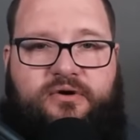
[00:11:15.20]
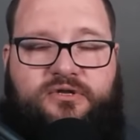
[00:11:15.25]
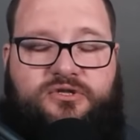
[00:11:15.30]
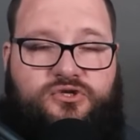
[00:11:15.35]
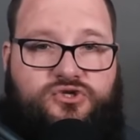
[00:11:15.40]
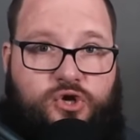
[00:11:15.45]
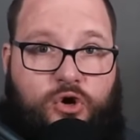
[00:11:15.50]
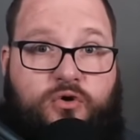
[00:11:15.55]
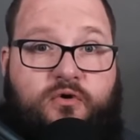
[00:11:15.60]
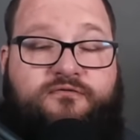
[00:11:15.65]

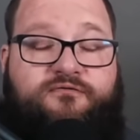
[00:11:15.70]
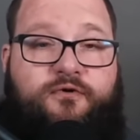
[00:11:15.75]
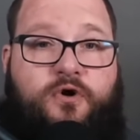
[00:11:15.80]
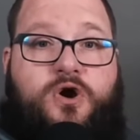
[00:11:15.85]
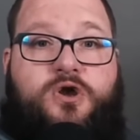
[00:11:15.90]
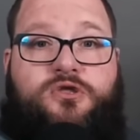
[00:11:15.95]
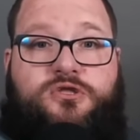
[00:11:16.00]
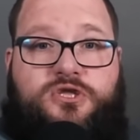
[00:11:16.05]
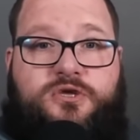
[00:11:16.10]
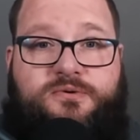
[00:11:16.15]
characters are
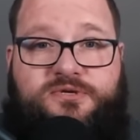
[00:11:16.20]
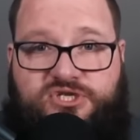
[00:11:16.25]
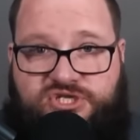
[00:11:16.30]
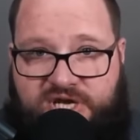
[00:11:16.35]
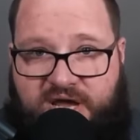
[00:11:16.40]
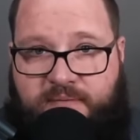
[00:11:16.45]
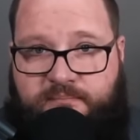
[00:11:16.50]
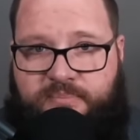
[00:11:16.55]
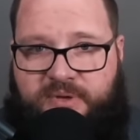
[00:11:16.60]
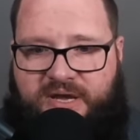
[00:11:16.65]
referring to you as
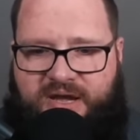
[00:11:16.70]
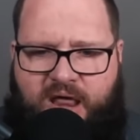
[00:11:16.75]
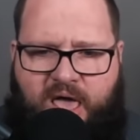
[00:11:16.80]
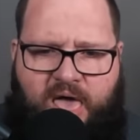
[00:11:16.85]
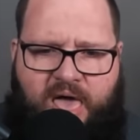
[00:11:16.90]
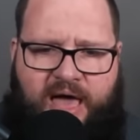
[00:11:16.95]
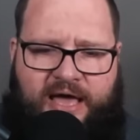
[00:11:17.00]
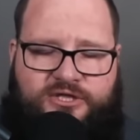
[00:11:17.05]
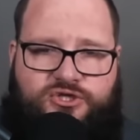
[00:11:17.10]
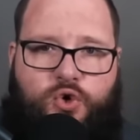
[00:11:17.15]
champion
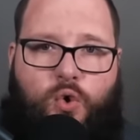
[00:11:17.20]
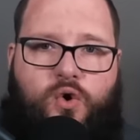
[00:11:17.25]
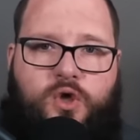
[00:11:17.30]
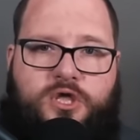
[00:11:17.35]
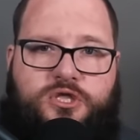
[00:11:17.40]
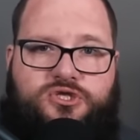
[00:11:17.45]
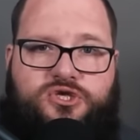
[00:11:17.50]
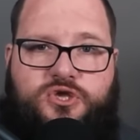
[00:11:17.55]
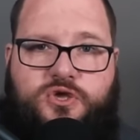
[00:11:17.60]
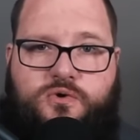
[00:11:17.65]
and
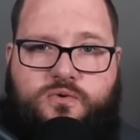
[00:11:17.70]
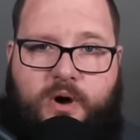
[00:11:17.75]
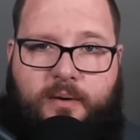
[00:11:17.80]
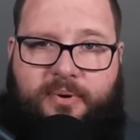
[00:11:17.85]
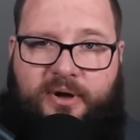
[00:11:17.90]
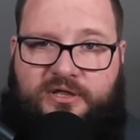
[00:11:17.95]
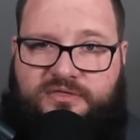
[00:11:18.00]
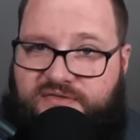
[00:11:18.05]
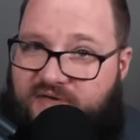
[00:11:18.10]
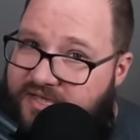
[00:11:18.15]
talking to you
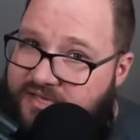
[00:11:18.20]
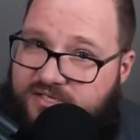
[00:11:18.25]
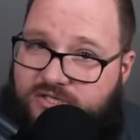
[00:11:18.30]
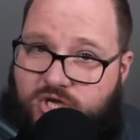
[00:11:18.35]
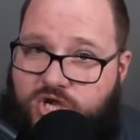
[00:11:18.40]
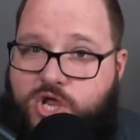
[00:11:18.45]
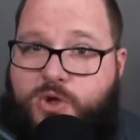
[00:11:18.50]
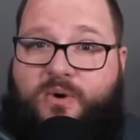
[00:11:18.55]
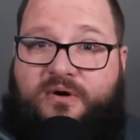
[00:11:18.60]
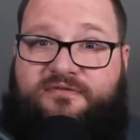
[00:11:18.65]
about things
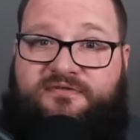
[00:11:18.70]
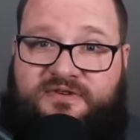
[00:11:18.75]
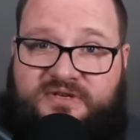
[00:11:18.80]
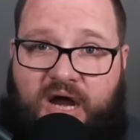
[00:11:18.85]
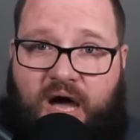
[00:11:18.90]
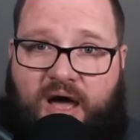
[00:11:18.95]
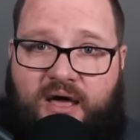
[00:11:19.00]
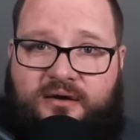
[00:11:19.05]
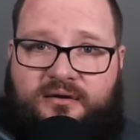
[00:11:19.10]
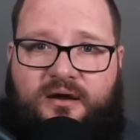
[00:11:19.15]
that you have
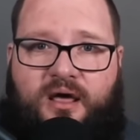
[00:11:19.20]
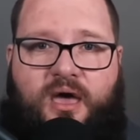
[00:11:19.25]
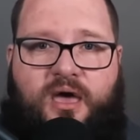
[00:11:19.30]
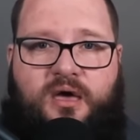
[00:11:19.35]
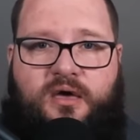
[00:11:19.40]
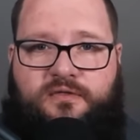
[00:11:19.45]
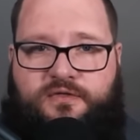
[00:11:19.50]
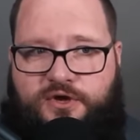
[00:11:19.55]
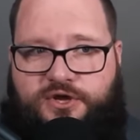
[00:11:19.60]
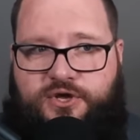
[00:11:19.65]
done
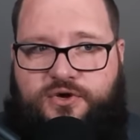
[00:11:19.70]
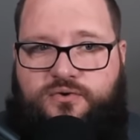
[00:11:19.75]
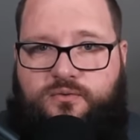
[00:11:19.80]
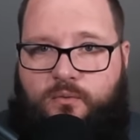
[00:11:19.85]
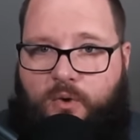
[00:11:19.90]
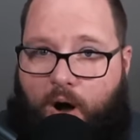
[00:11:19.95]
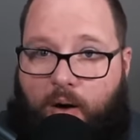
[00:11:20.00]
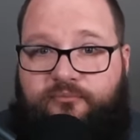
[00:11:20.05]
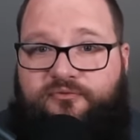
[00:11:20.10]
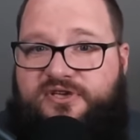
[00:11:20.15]
that
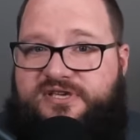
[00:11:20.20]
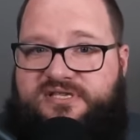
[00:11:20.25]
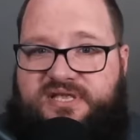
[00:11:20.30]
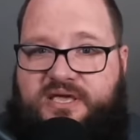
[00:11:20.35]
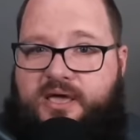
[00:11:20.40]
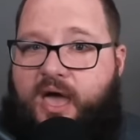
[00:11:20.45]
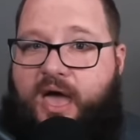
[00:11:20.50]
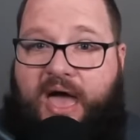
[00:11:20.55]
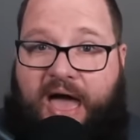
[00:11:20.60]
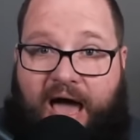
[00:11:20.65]
you
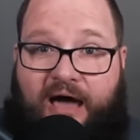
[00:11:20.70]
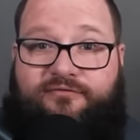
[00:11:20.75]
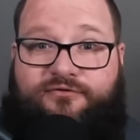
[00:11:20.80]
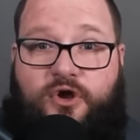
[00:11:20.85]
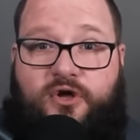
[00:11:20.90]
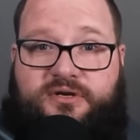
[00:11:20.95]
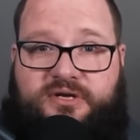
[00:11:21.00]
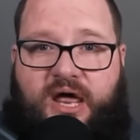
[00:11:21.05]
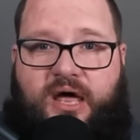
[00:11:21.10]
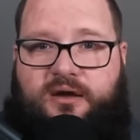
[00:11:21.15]
obviously
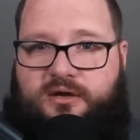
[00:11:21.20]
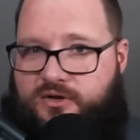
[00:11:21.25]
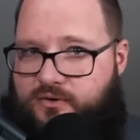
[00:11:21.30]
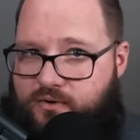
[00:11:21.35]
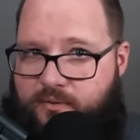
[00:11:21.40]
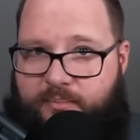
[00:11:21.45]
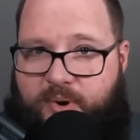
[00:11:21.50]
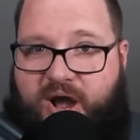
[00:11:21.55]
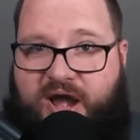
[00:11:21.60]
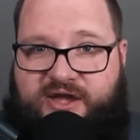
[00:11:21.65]
have not done.
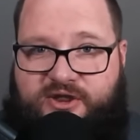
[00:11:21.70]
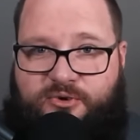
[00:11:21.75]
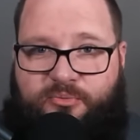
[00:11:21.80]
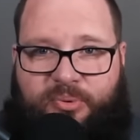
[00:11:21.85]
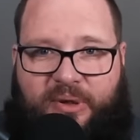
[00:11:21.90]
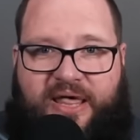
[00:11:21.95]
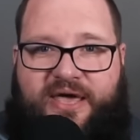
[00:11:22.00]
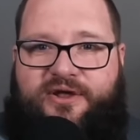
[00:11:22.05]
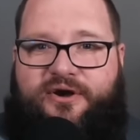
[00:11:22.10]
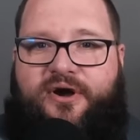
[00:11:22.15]
You're a brand new
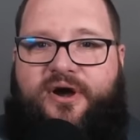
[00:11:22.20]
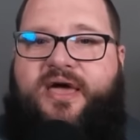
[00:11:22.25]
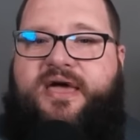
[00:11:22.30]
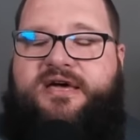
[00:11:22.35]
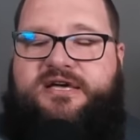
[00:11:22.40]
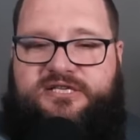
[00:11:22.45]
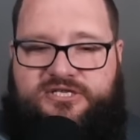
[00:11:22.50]
player.